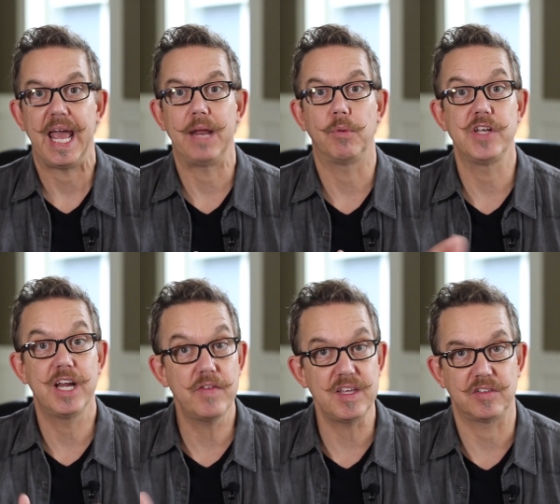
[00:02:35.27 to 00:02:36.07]
And when you
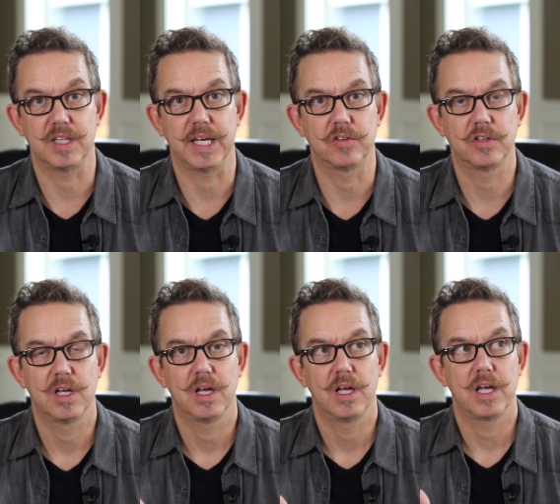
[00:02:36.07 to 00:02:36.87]
hear these things,
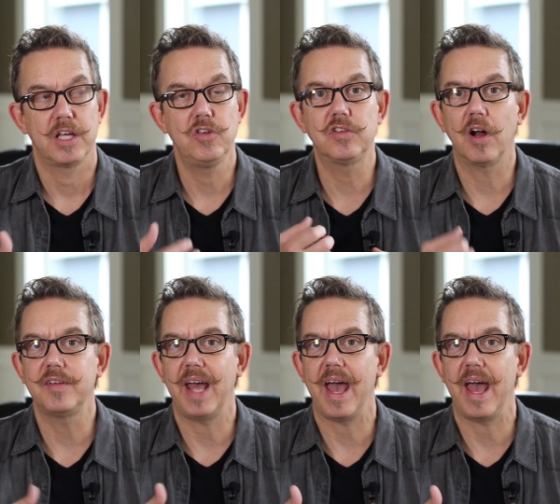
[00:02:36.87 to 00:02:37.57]
you start to